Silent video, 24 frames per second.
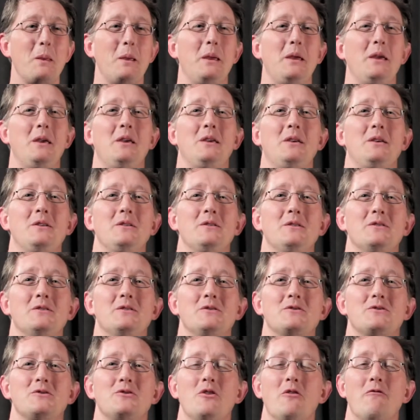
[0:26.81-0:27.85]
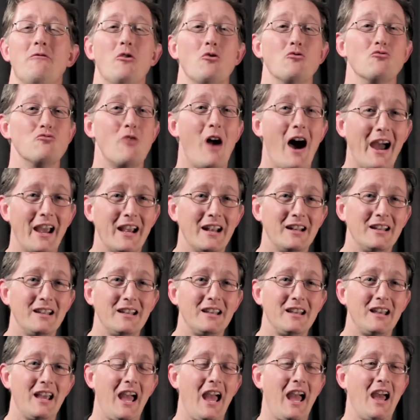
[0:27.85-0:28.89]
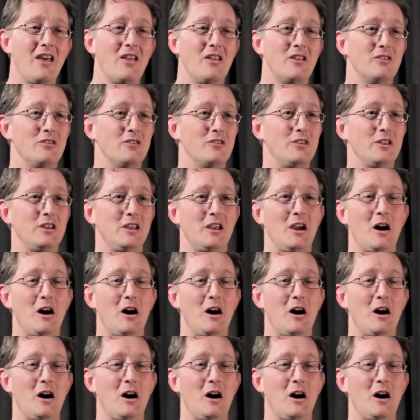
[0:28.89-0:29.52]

is the variety and the